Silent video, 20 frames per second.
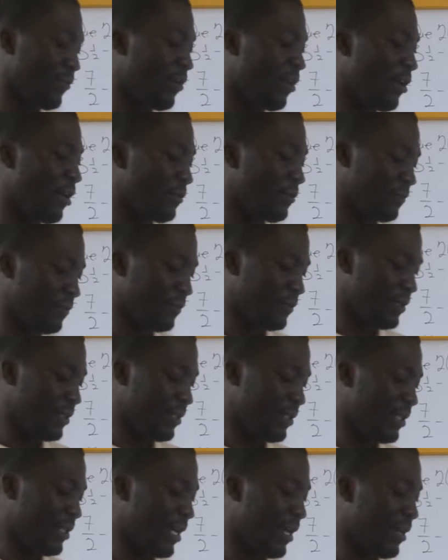12
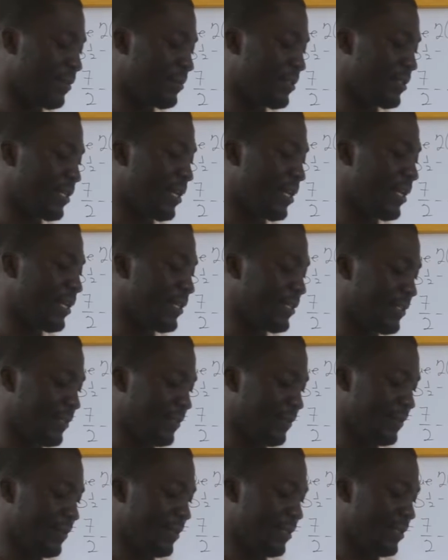times
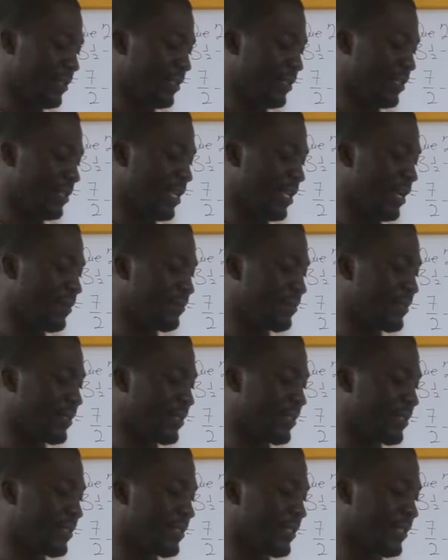8 times
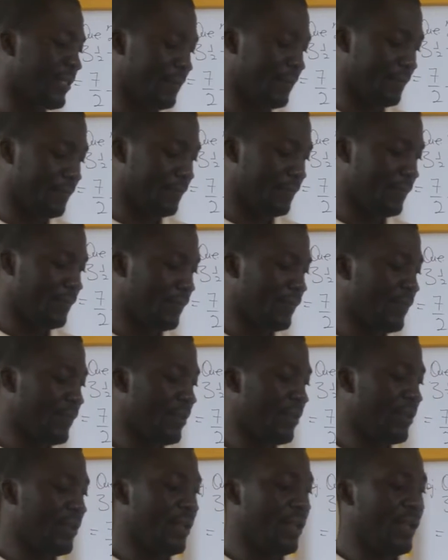16.
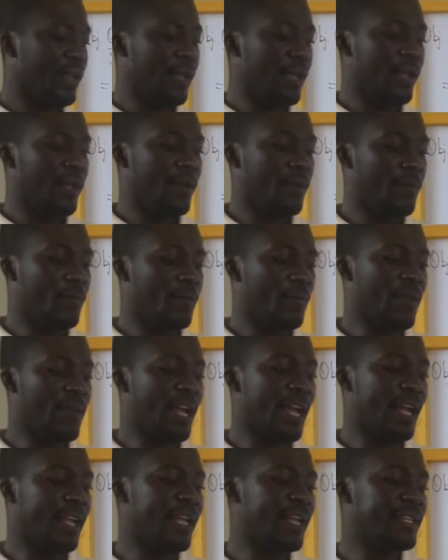We
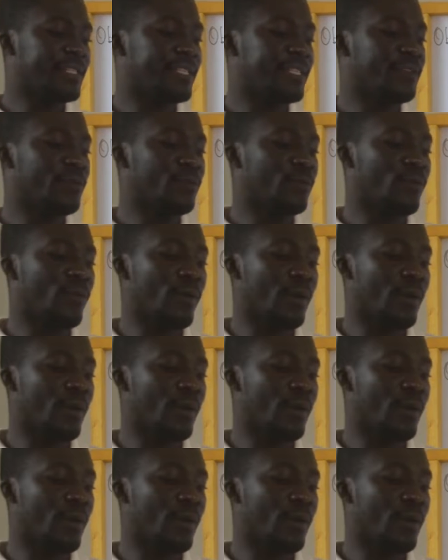are getting